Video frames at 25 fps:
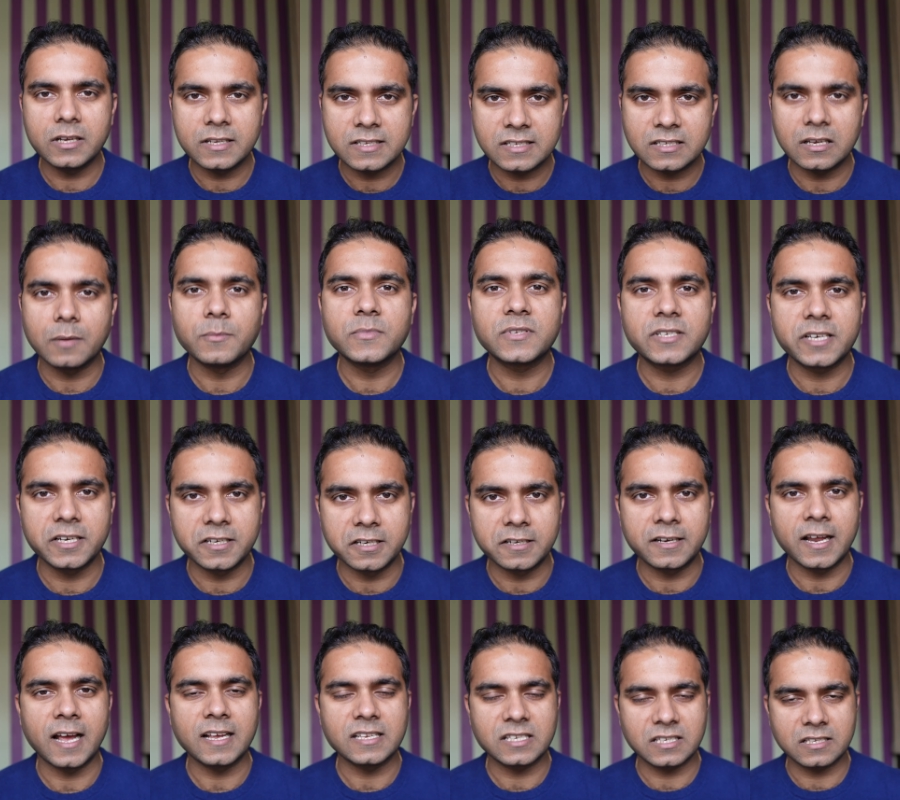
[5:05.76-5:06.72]
in some state it
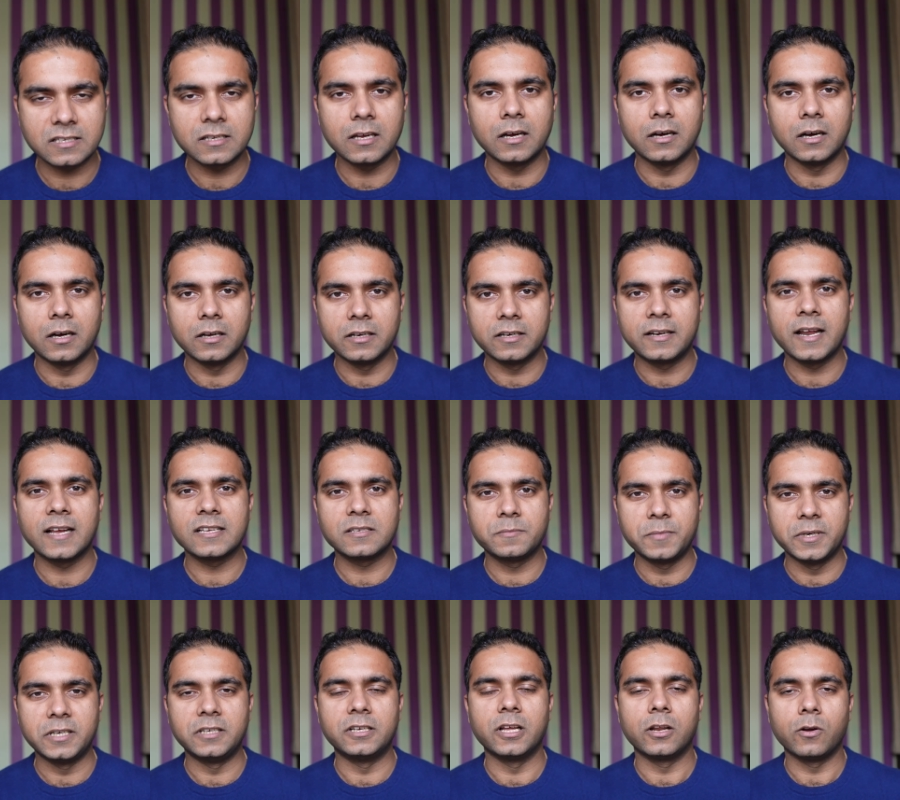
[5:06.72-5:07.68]
has
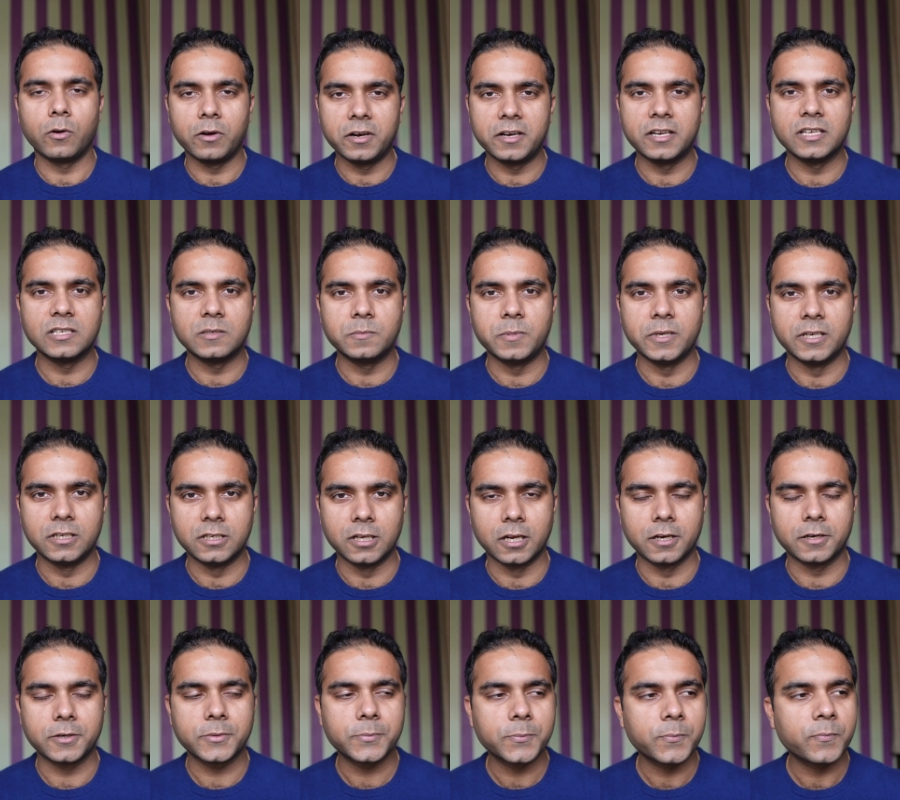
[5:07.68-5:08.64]
been done, or it is been
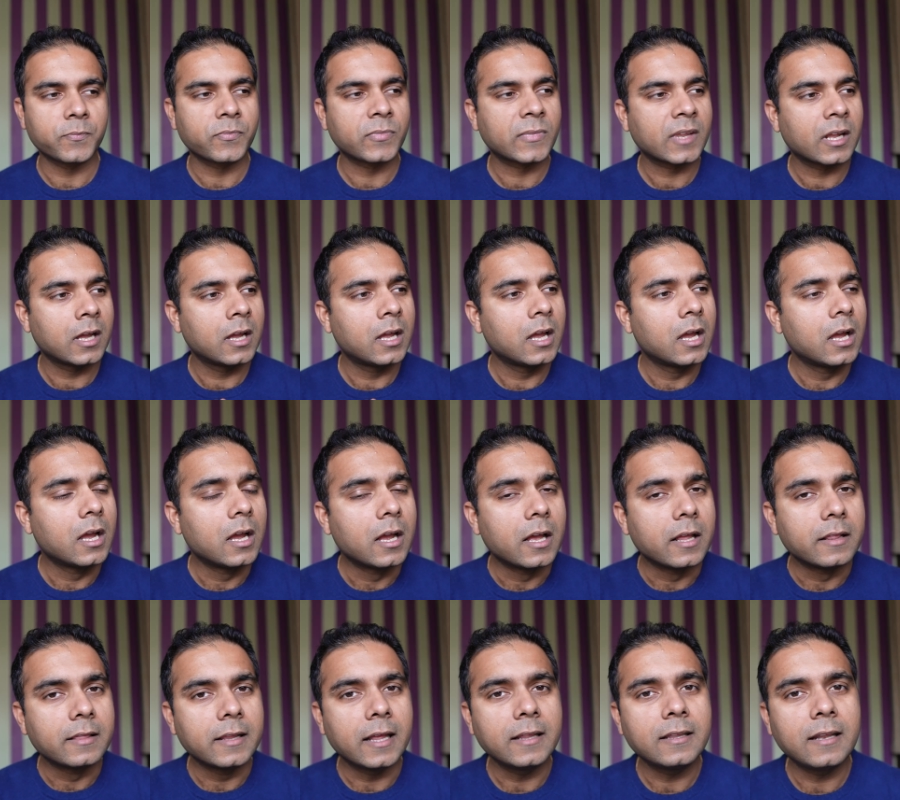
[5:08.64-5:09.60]
done.
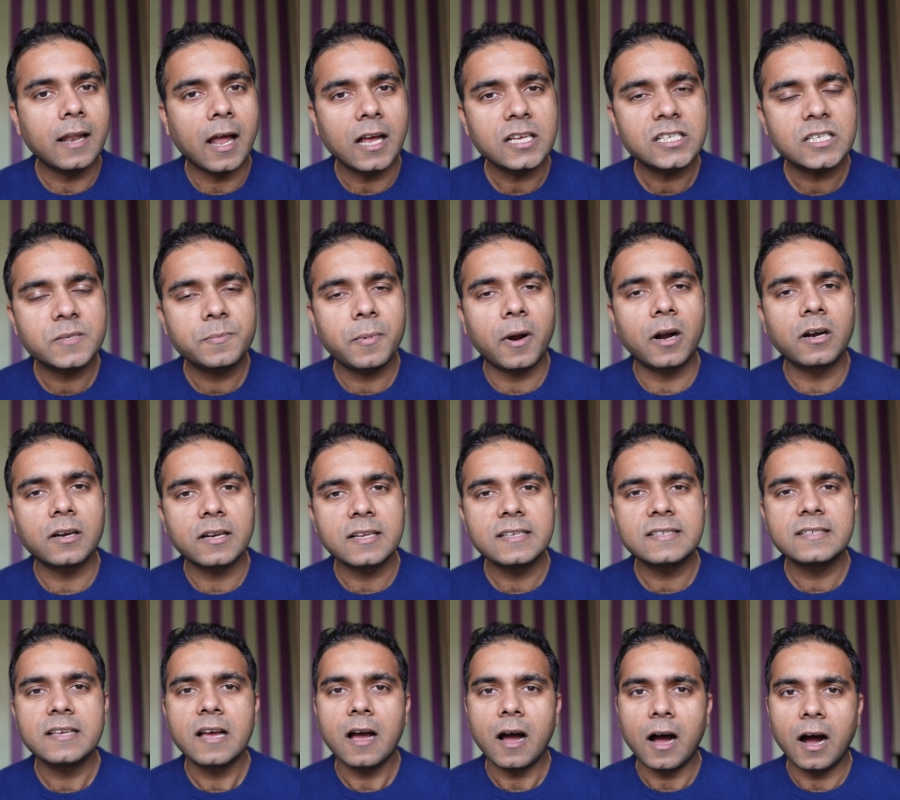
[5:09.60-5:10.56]
Then the last part
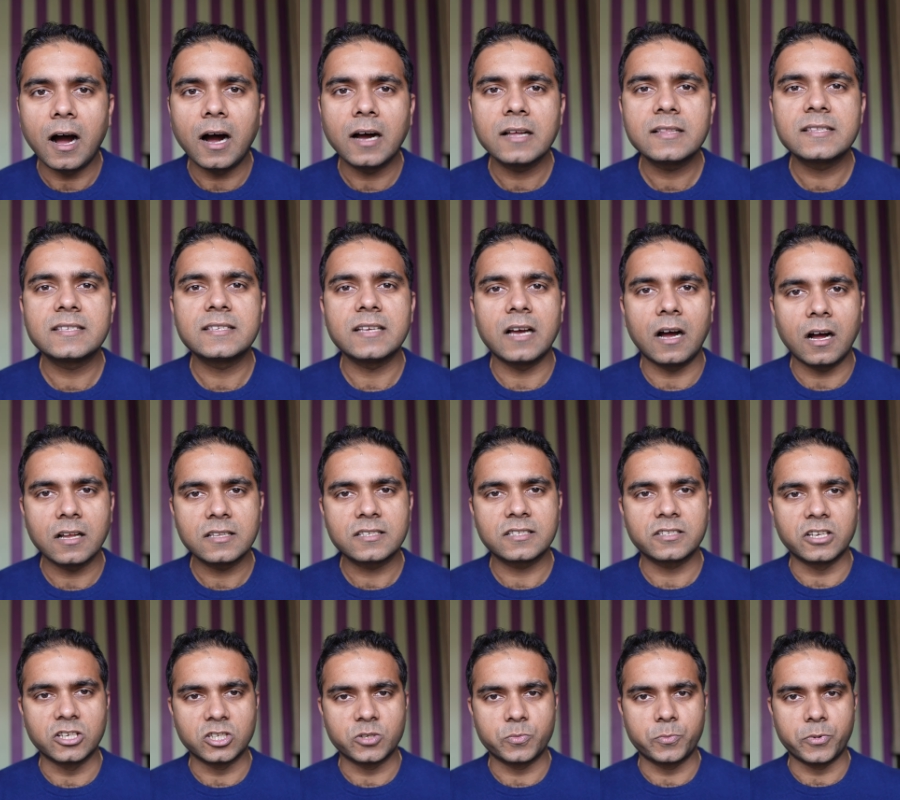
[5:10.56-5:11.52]
is
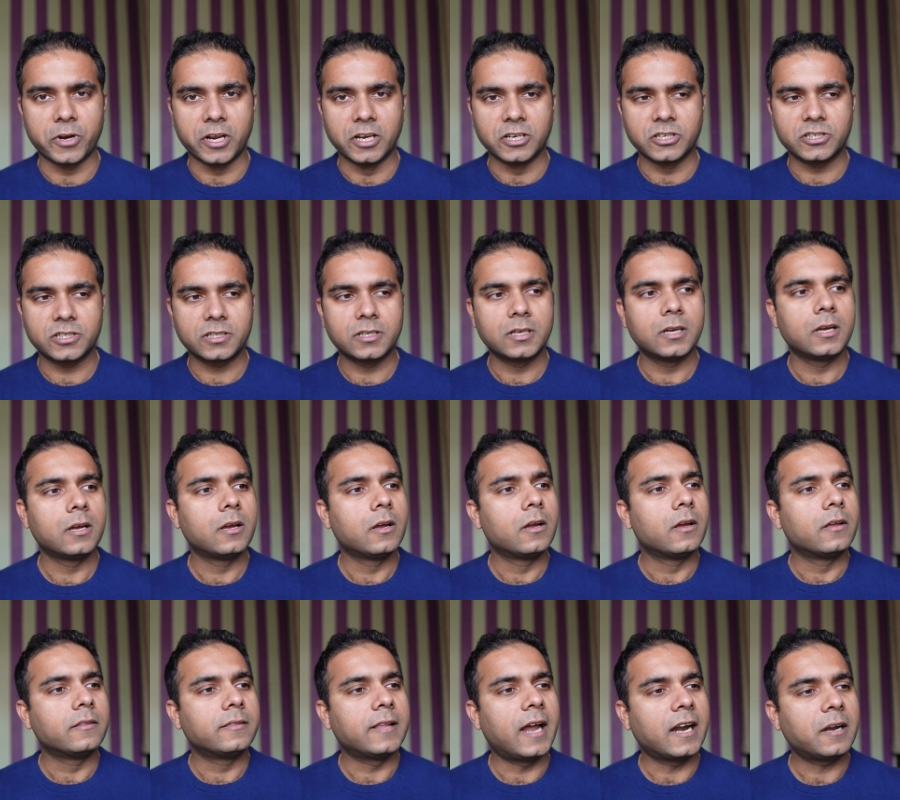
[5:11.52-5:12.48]
Arzt-Patienten-Gespräch.
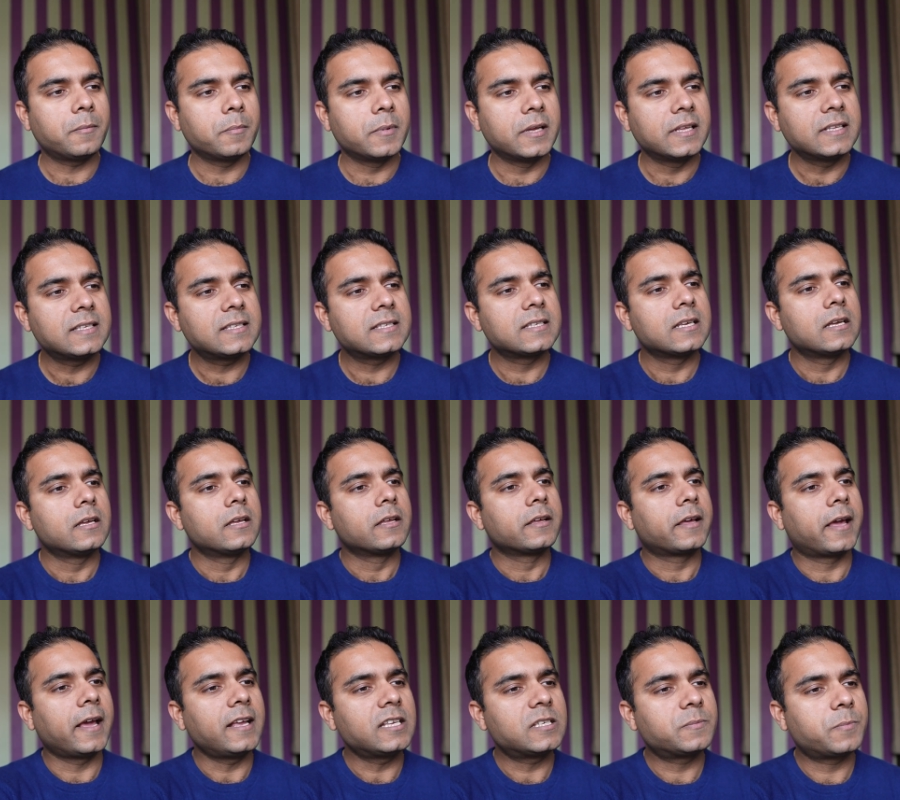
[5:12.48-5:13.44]
That means
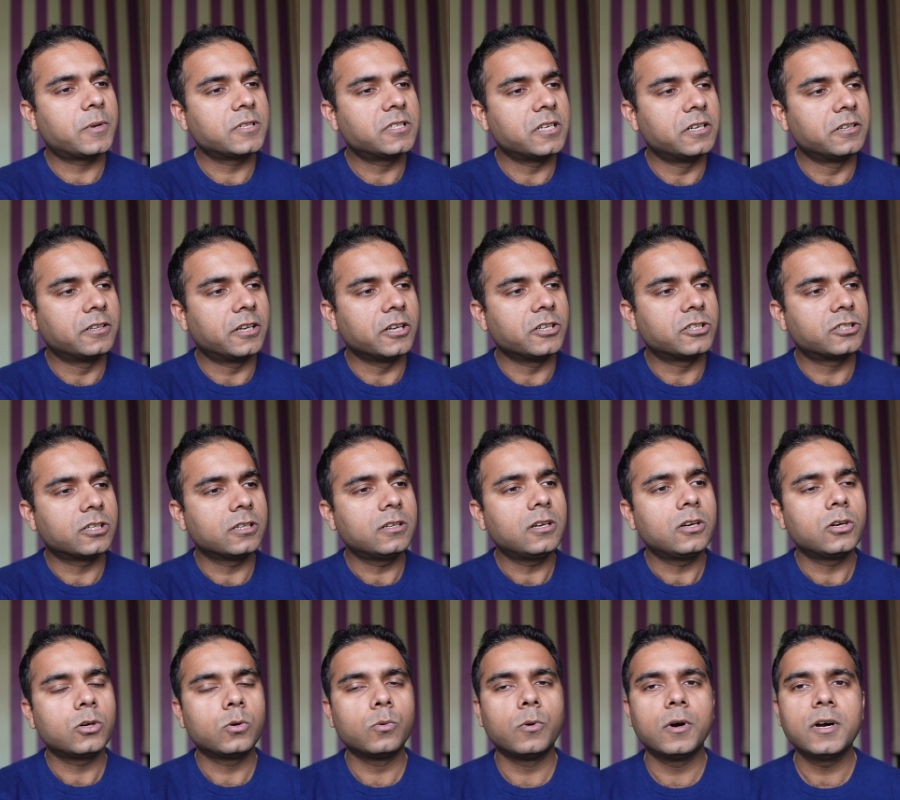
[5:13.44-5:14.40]
case presentation
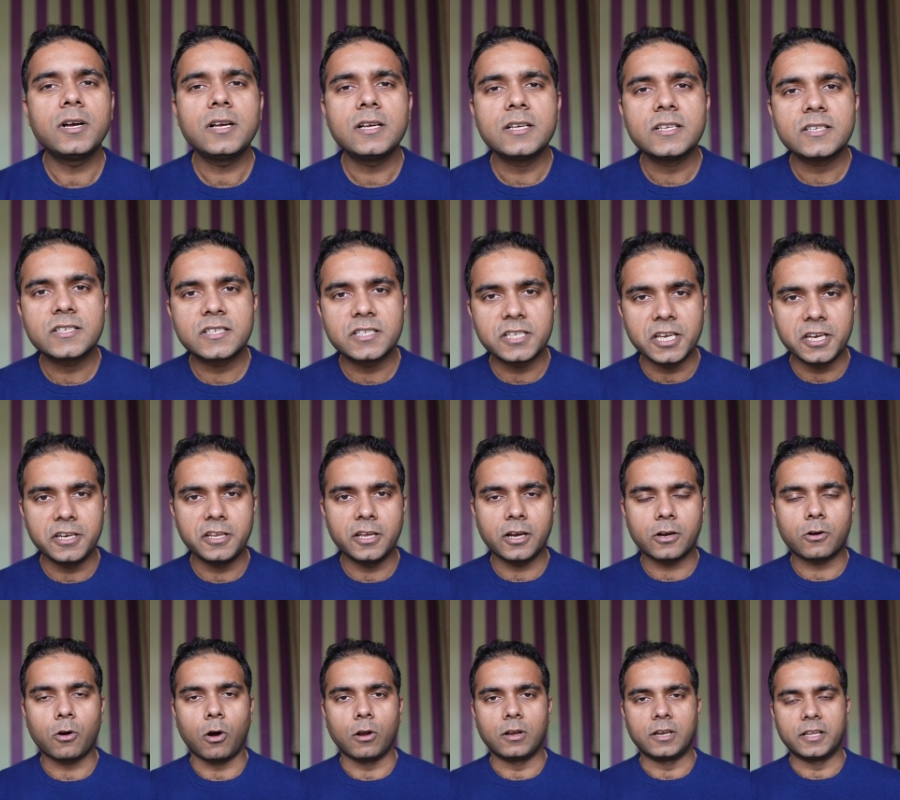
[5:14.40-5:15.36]
to a senior
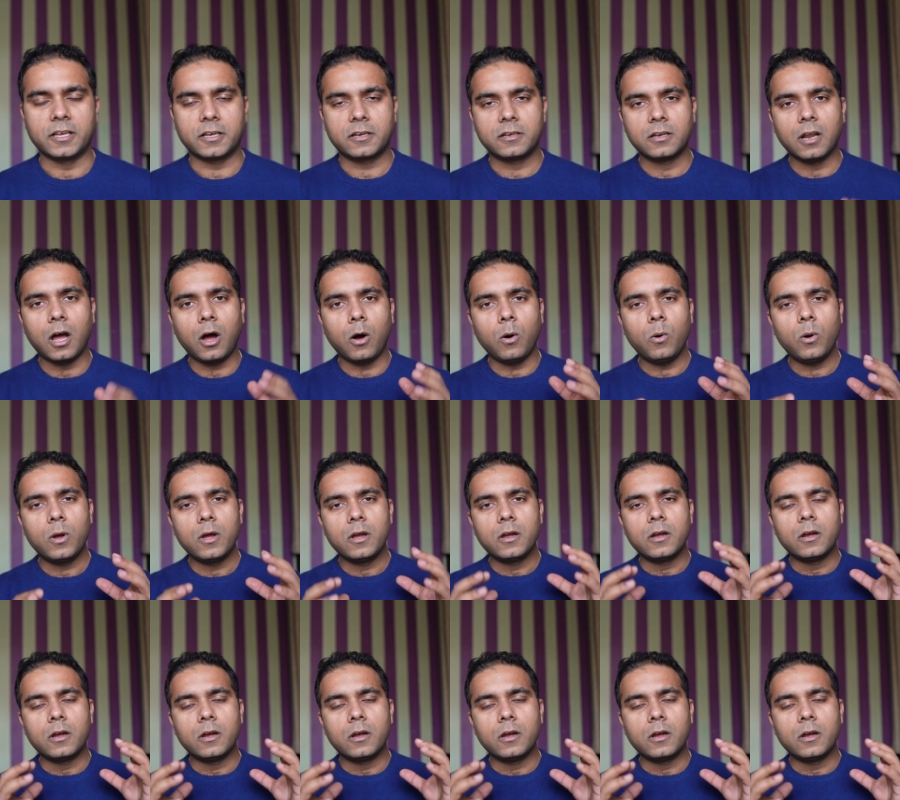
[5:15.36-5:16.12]
colleague. Now,